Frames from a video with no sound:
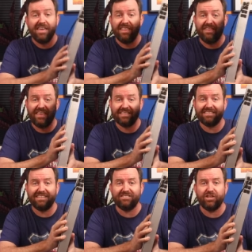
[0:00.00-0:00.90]
This
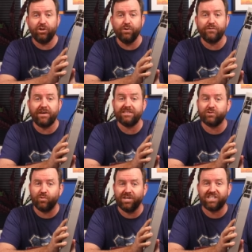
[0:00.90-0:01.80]
is the UniFi
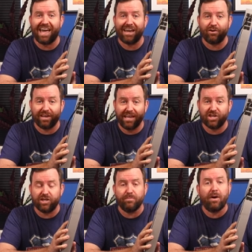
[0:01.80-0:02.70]
Switch
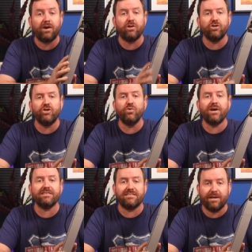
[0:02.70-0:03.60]
Aggregation, model
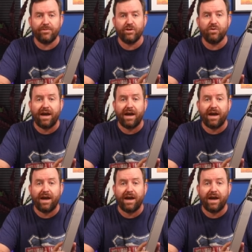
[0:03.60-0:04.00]
USW